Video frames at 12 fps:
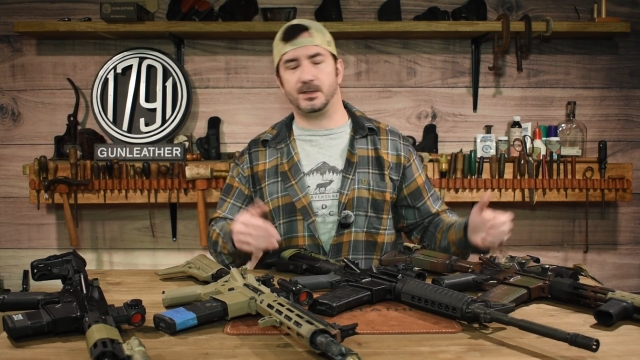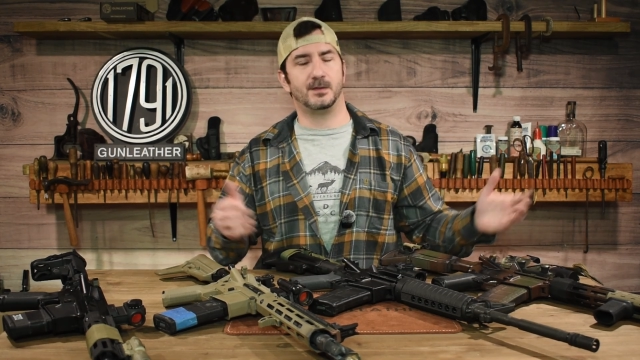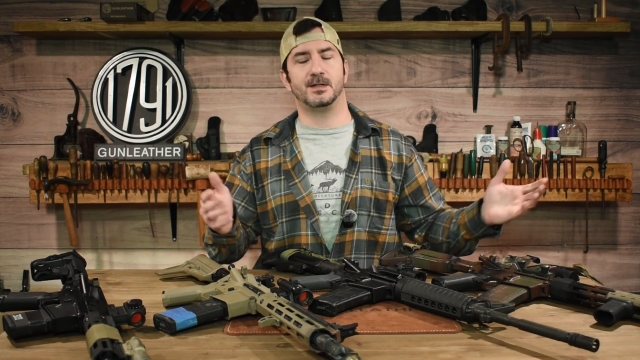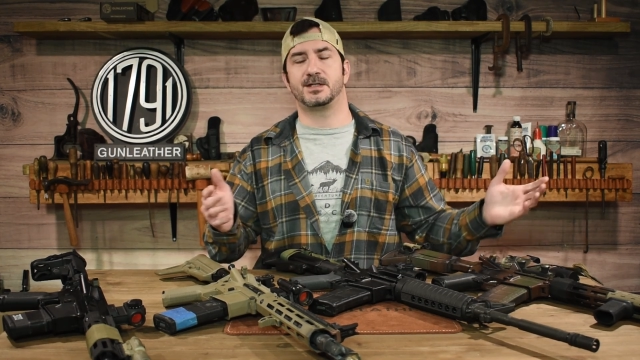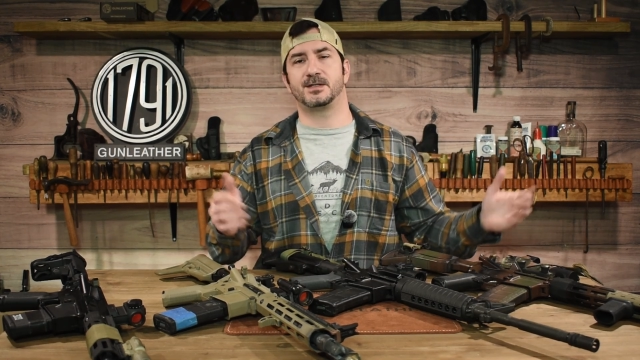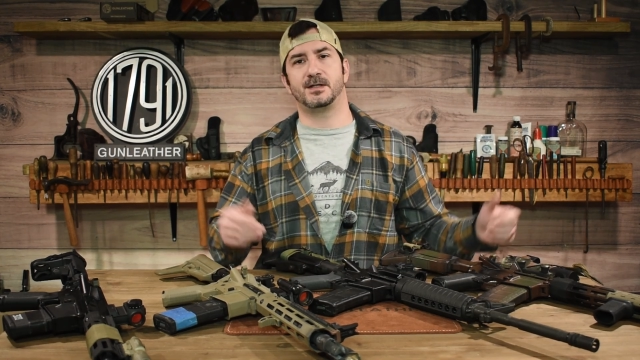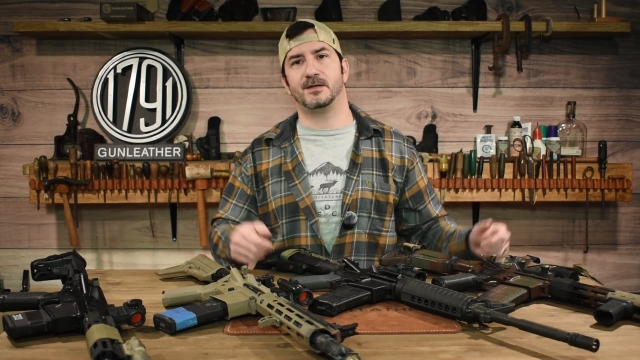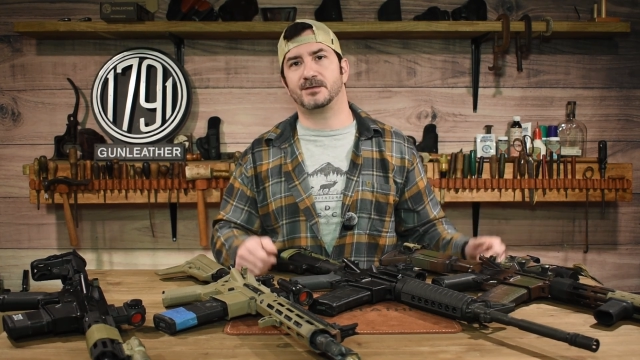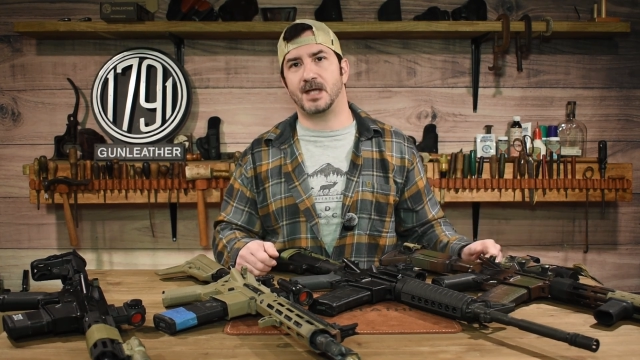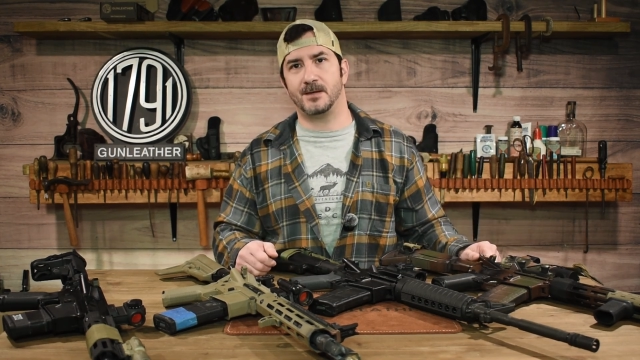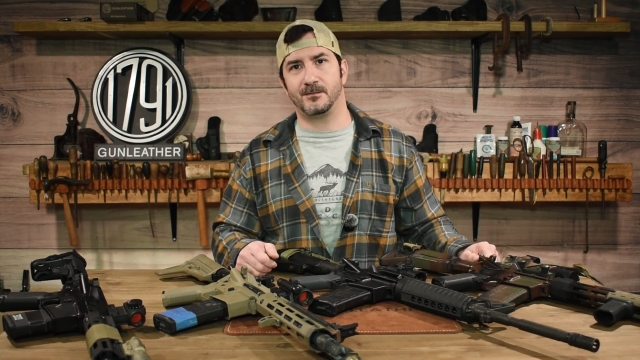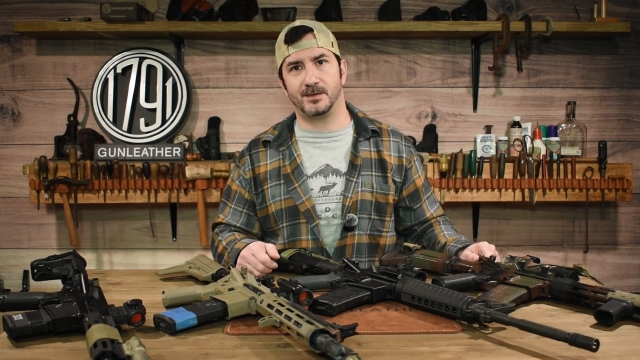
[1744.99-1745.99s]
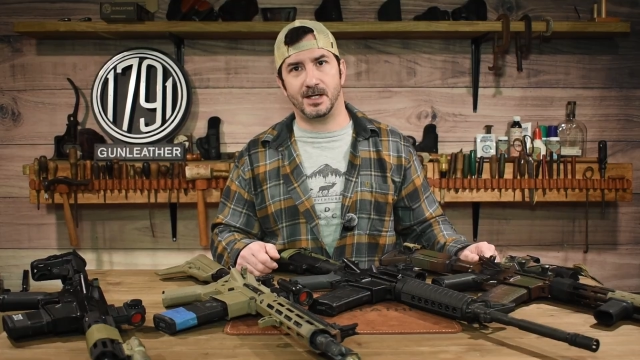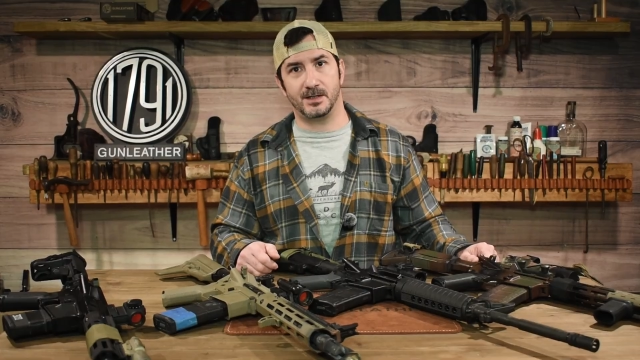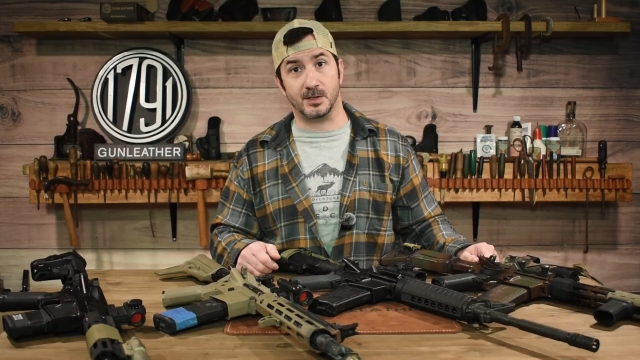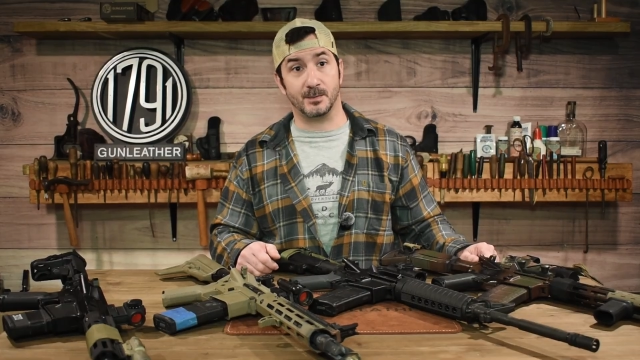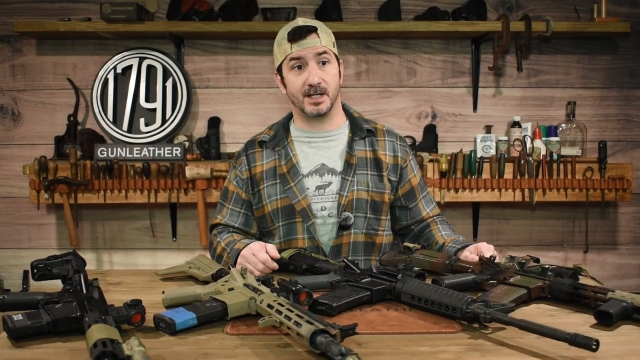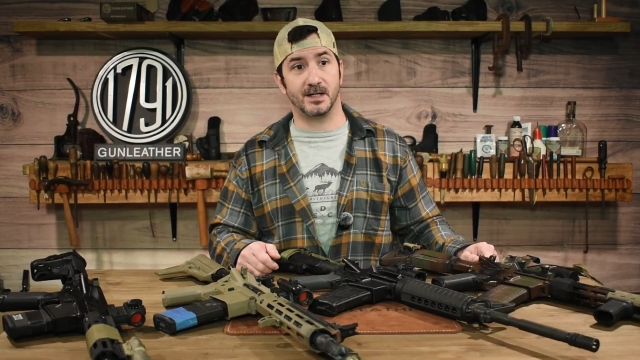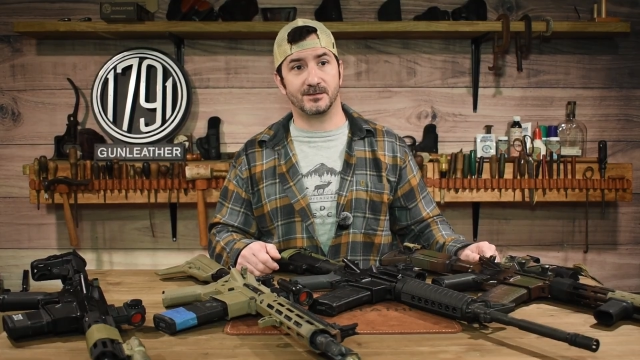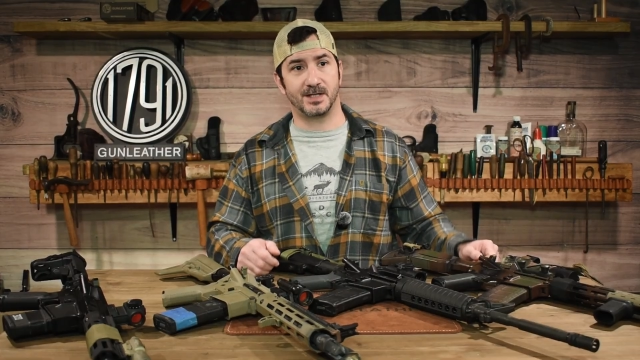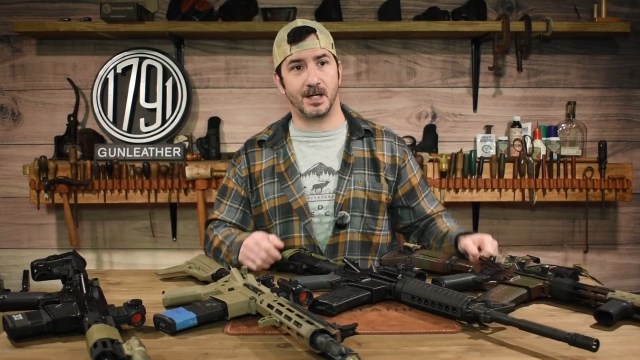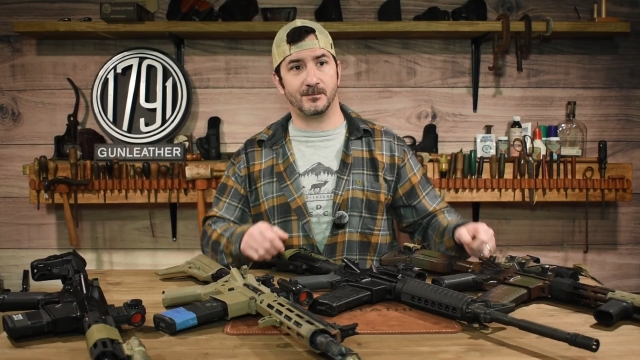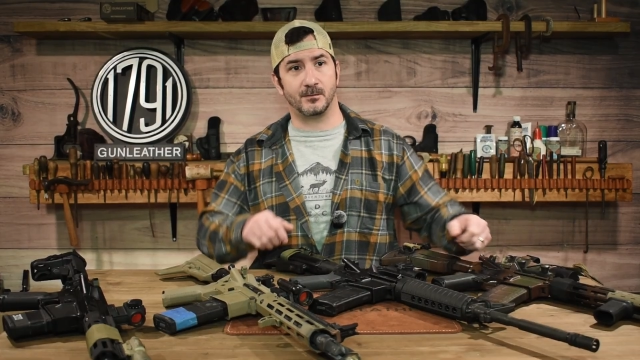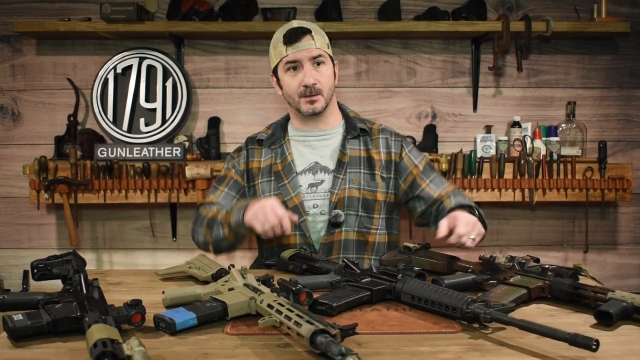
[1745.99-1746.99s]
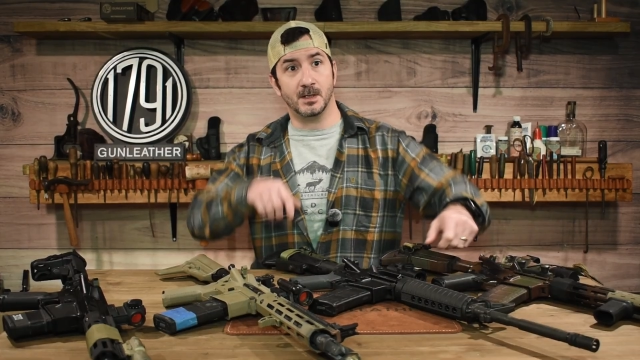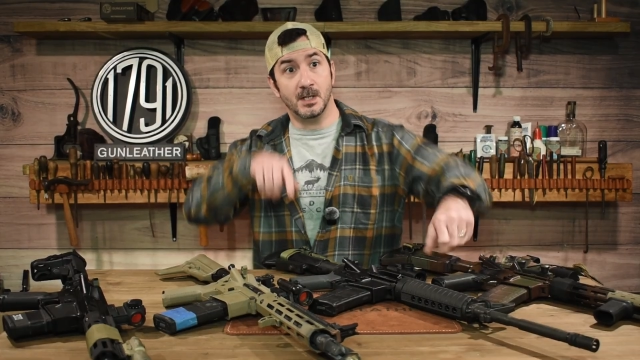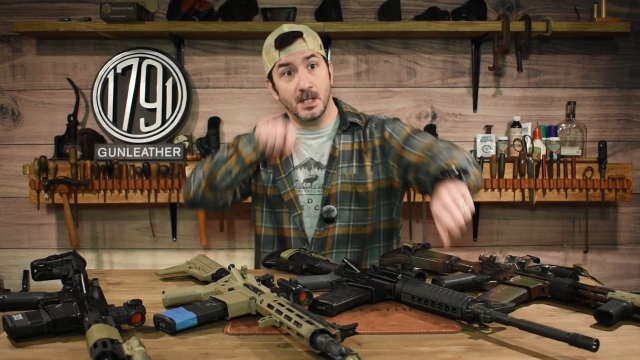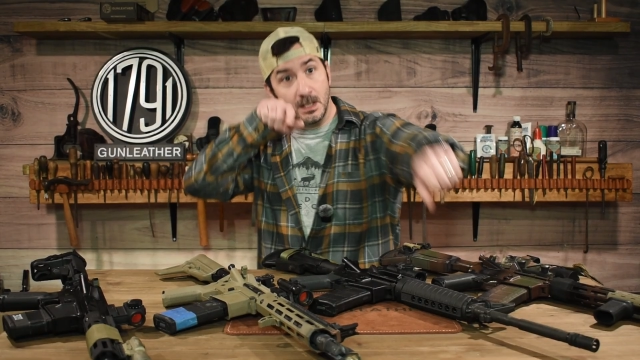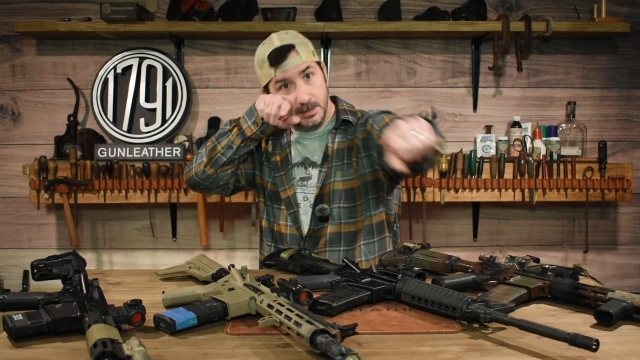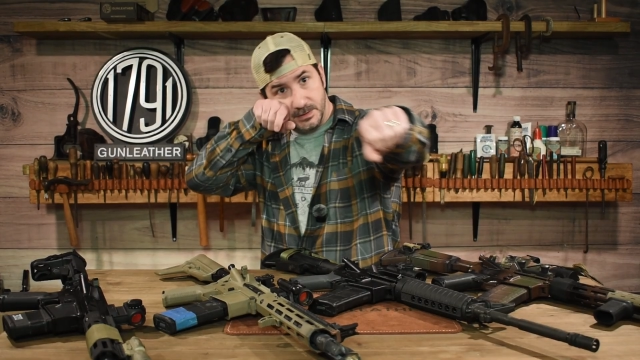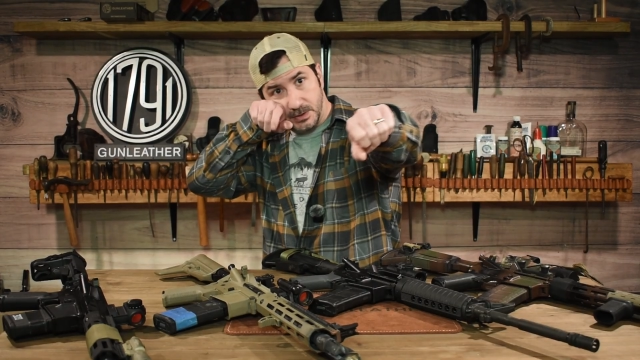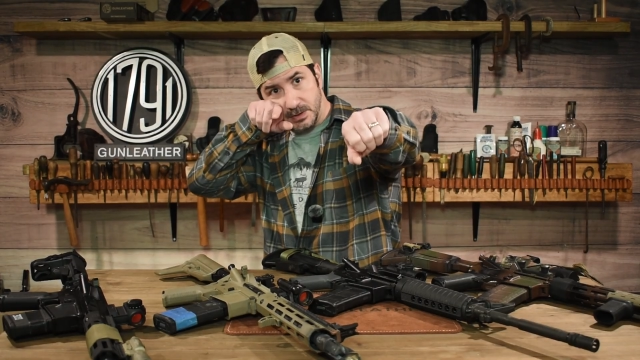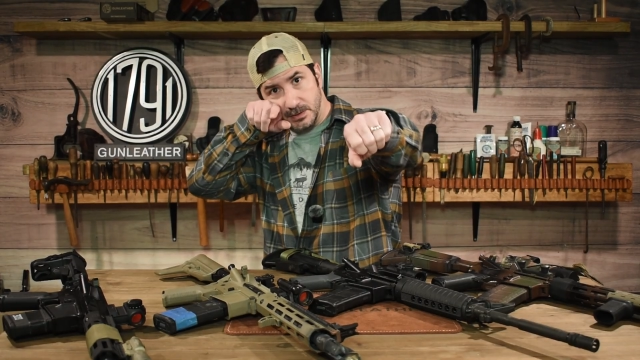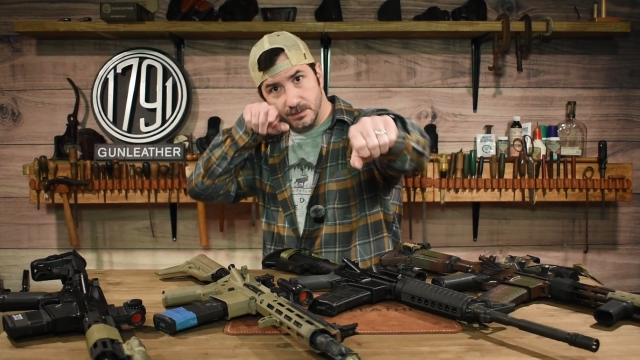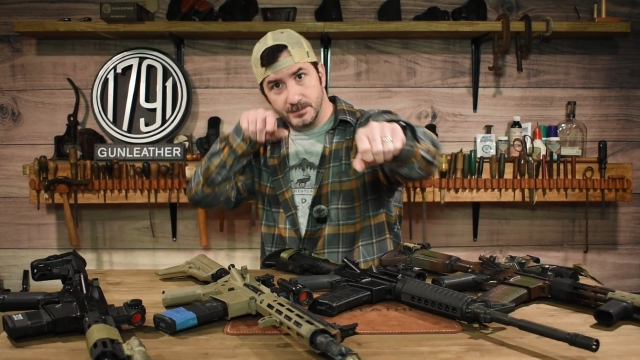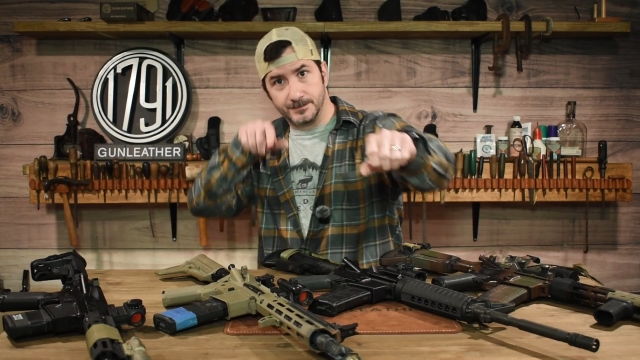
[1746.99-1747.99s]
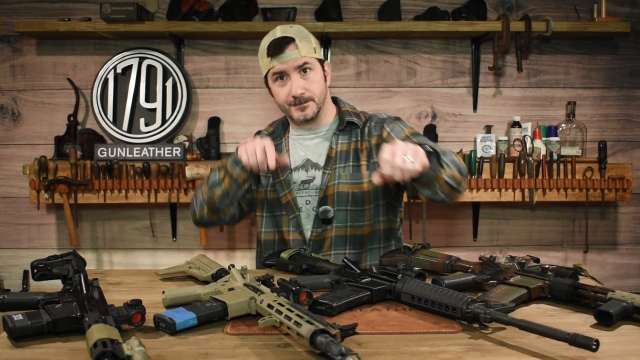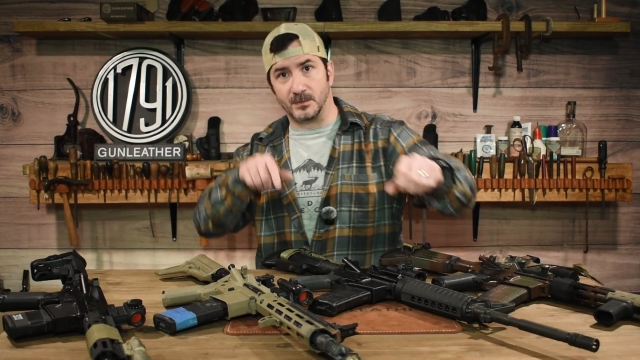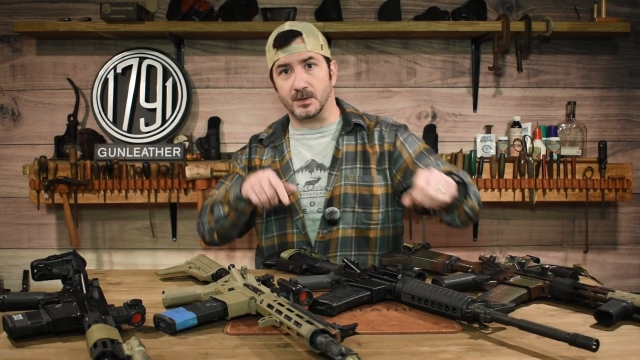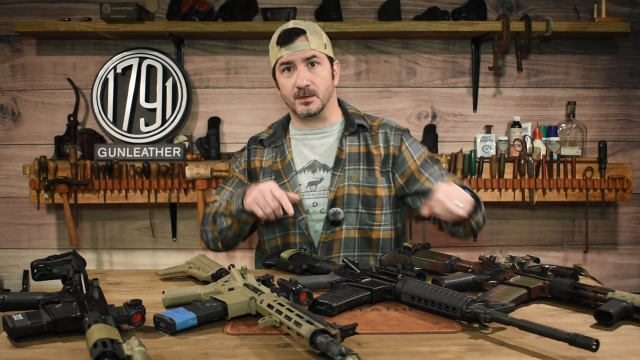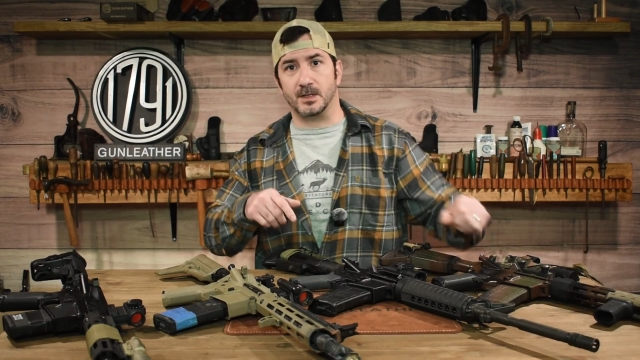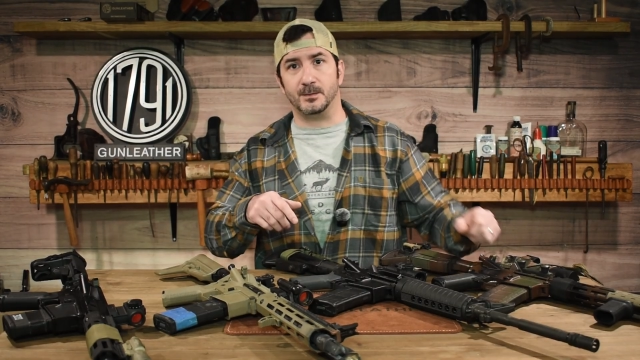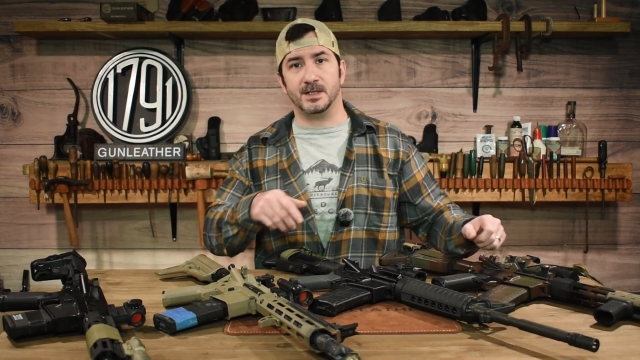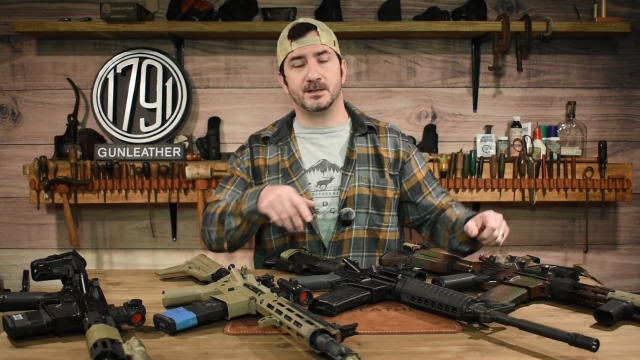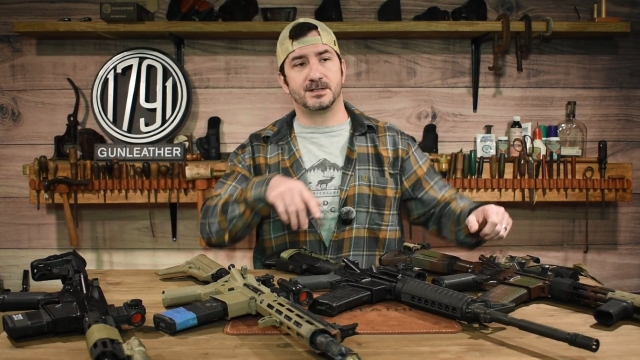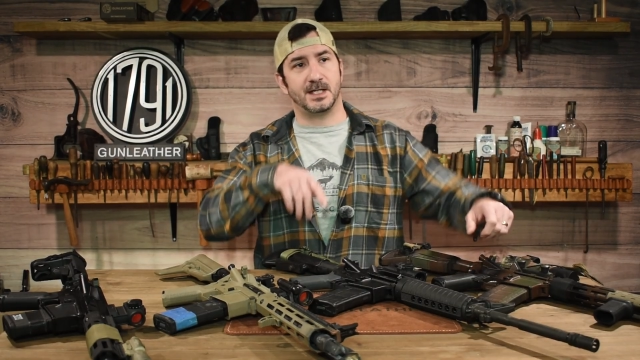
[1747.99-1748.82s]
You don't necessarily have time for that. You might have time for, you know what I mean?